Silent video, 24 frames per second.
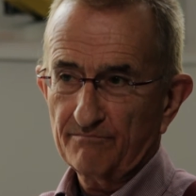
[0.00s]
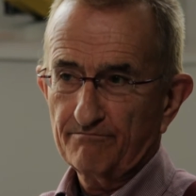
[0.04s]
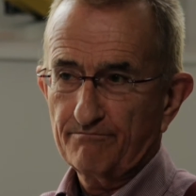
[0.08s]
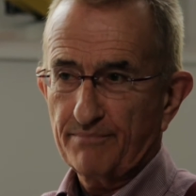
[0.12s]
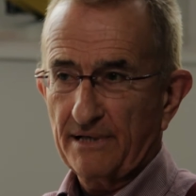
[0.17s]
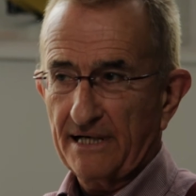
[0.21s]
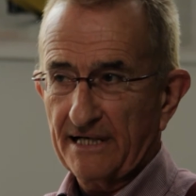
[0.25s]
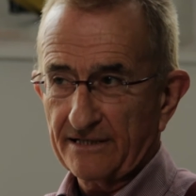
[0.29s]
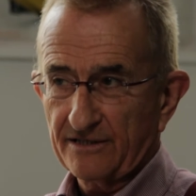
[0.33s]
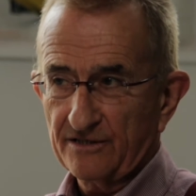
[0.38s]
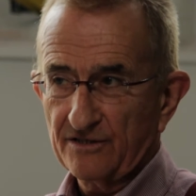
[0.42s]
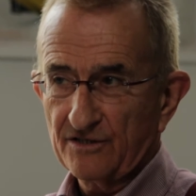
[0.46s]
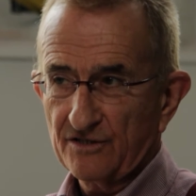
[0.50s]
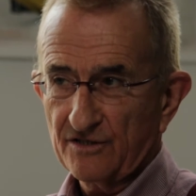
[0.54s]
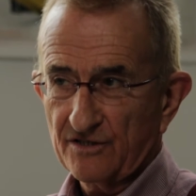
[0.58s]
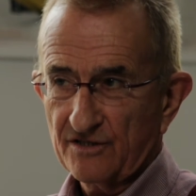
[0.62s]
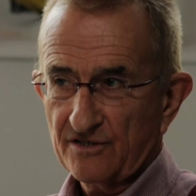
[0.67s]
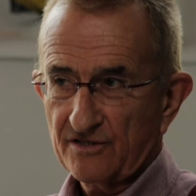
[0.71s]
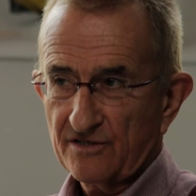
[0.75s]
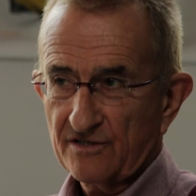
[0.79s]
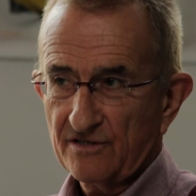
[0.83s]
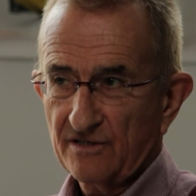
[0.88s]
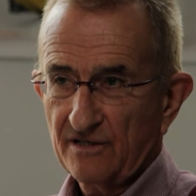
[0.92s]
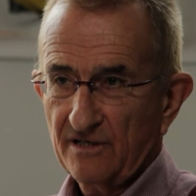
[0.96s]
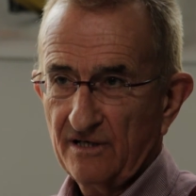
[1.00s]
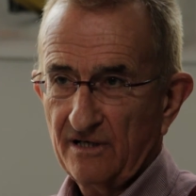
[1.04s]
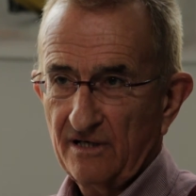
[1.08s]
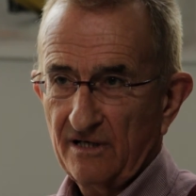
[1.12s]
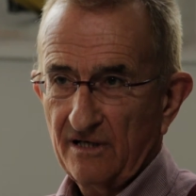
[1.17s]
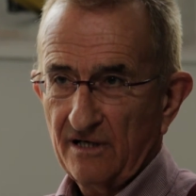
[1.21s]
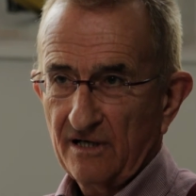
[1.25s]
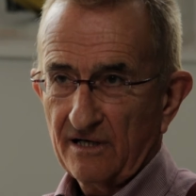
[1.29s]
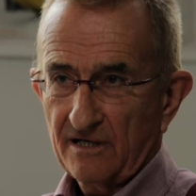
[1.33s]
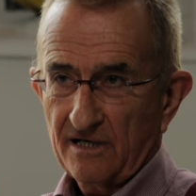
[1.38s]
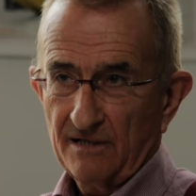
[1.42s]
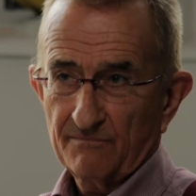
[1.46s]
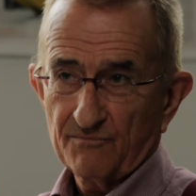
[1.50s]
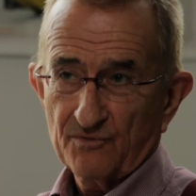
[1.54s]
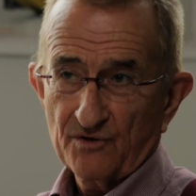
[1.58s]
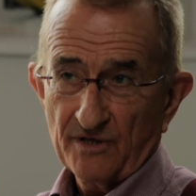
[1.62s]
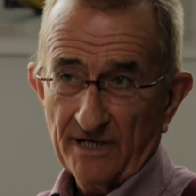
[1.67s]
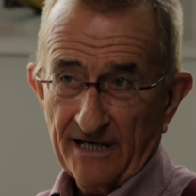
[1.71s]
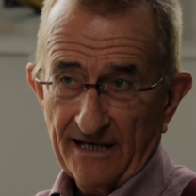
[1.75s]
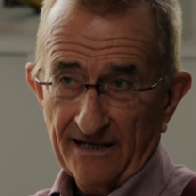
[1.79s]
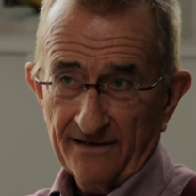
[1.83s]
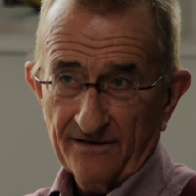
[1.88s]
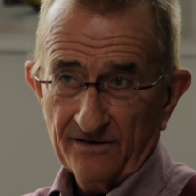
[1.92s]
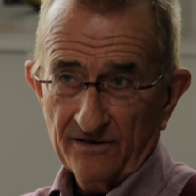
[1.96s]
partners, come
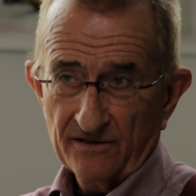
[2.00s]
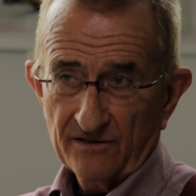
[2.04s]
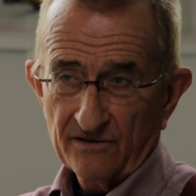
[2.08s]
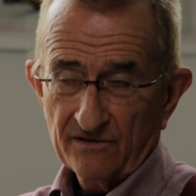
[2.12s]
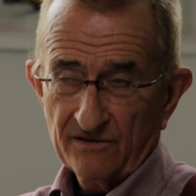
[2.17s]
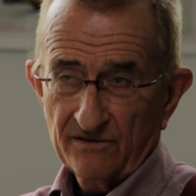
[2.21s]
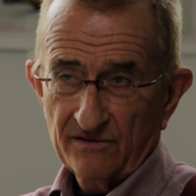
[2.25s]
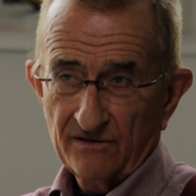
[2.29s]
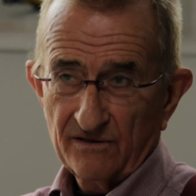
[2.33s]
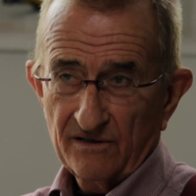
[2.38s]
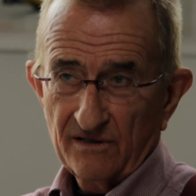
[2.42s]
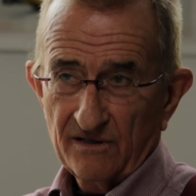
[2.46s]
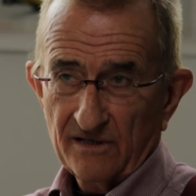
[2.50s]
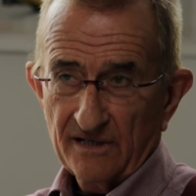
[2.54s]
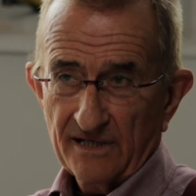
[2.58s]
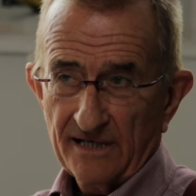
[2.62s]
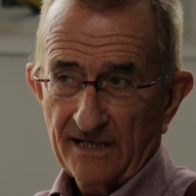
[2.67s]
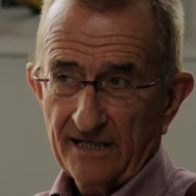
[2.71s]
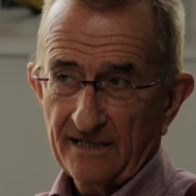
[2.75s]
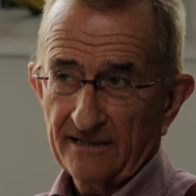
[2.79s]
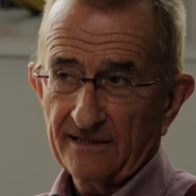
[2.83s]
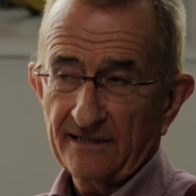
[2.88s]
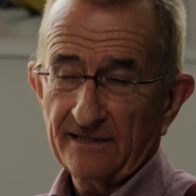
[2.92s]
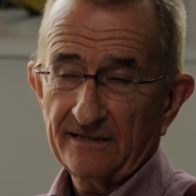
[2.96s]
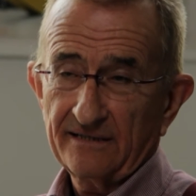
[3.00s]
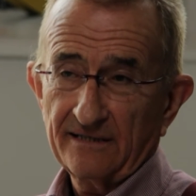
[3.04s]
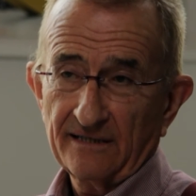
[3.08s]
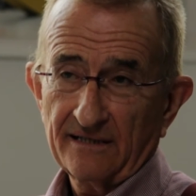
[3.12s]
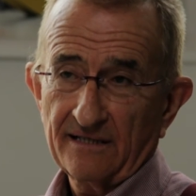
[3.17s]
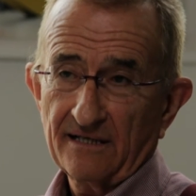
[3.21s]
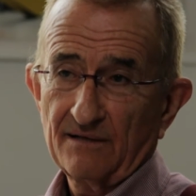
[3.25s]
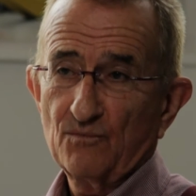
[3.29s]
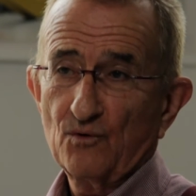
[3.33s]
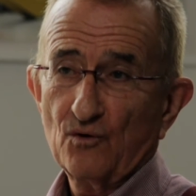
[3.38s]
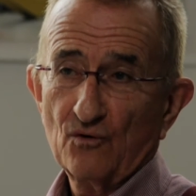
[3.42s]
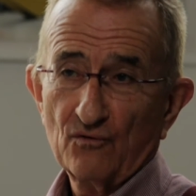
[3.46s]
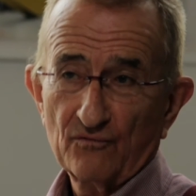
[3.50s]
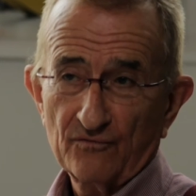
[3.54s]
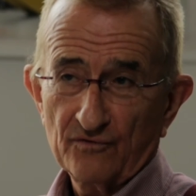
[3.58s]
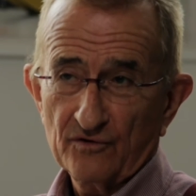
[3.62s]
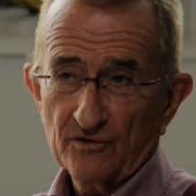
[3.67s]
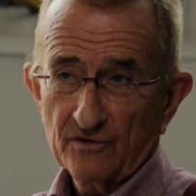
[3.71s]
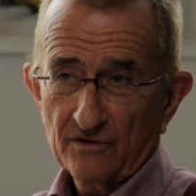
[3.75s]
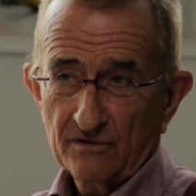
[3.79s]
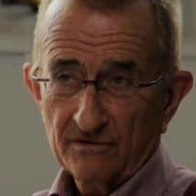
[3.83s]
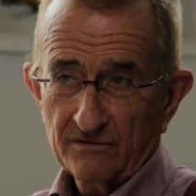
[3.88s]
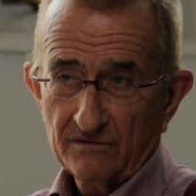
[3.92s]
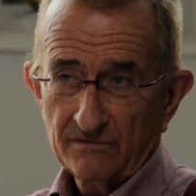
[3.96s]
together, and that they come
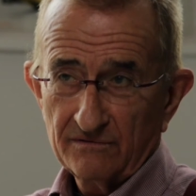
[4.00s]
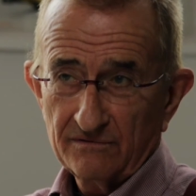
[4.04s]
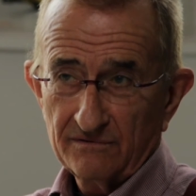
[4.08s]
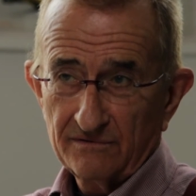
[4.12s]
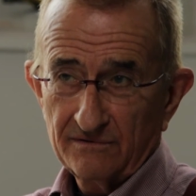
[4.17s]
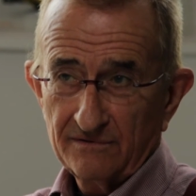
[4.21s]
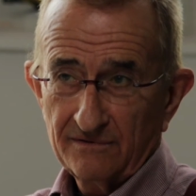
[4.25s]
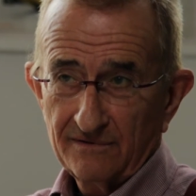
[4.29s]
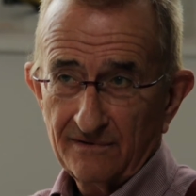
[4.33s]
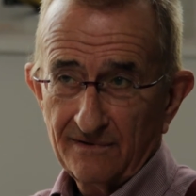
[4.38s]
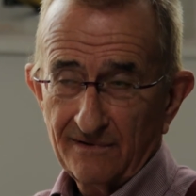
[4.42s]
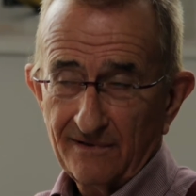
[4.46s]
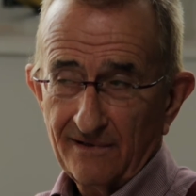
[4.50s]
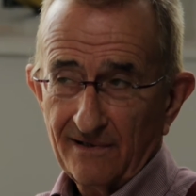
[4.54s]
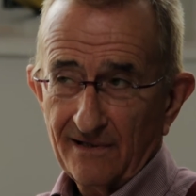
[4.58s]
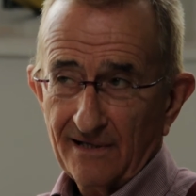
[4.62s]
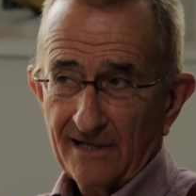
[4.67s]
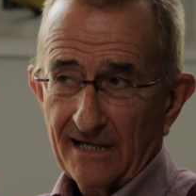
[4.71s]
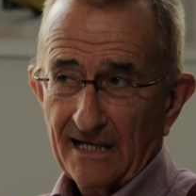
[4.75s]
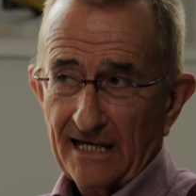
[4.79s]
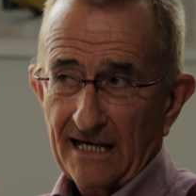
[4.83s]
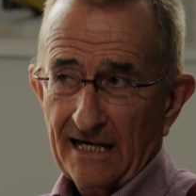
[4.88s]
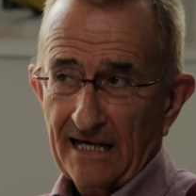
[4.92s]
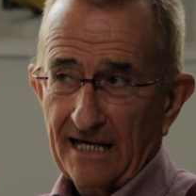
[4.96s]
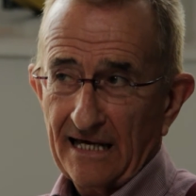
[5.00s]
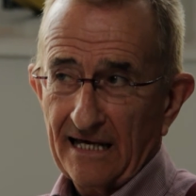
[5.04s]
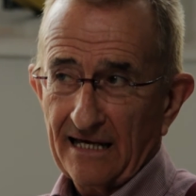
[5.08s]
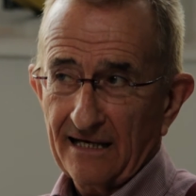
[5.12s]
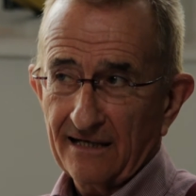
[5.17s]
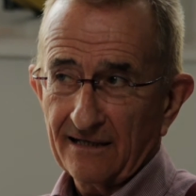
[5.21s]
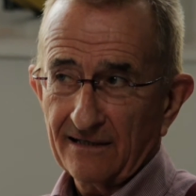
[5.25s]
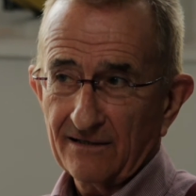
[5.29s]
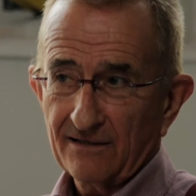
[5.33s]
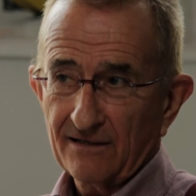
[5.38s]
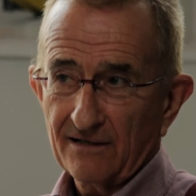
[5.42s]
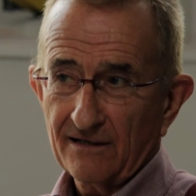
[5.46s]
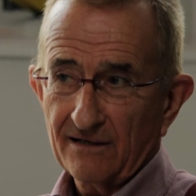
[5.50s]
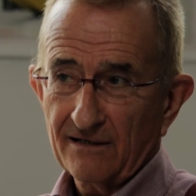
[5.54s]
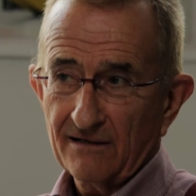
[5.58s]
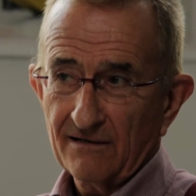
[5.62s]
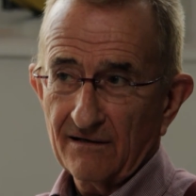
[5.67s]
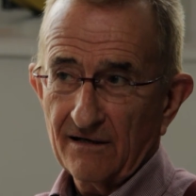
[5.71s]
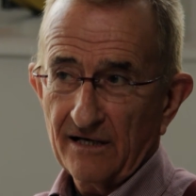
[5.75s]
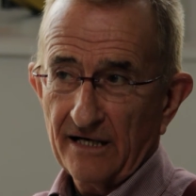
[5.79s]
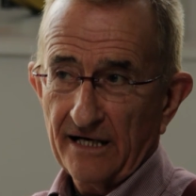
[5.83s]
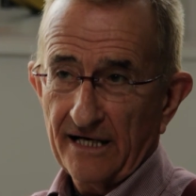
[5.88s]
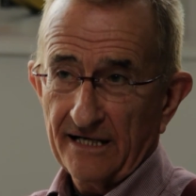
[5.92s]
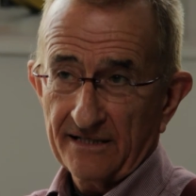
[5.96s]
over, and
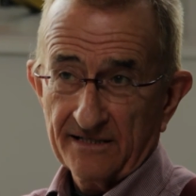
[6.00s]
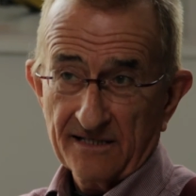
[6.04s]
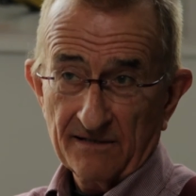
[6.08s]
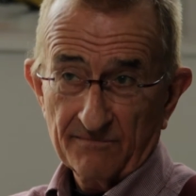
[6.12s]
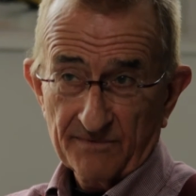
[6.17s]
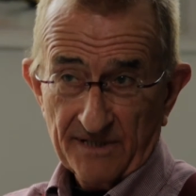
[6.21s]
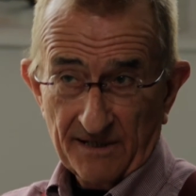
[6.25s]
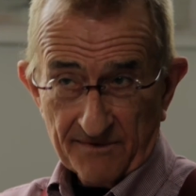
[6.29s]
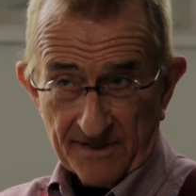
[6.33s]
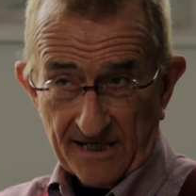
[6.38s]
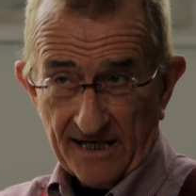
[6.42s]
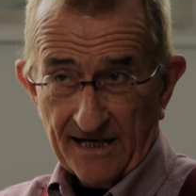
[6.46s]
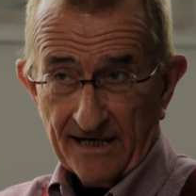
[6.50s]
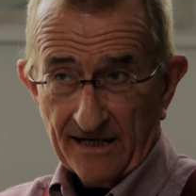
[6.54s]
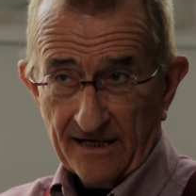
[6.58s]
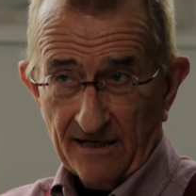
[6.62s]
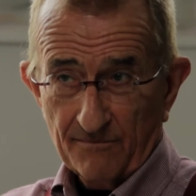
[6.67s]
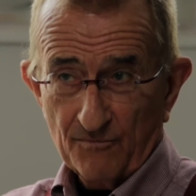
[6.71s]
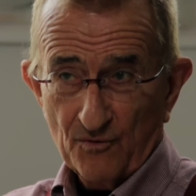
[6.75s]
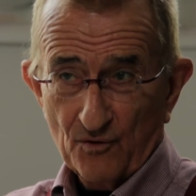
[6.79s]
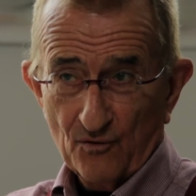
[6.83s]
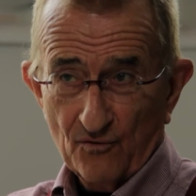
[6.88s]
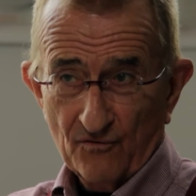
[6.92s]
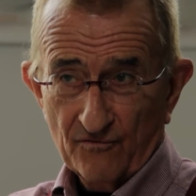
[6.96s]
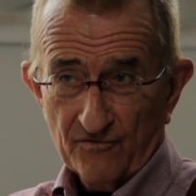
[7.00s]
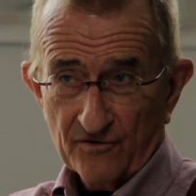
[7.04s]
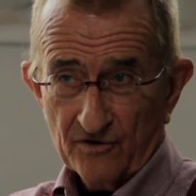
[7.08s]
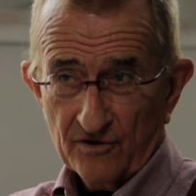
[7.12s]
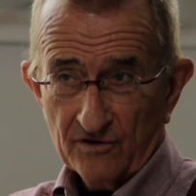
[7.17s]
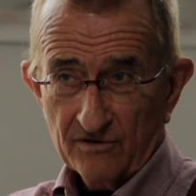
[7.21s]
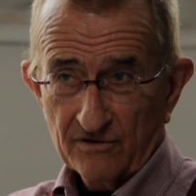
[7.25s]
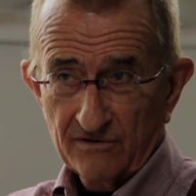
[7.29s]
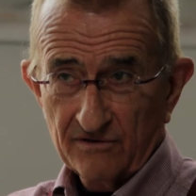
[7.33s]
sometimes I come over.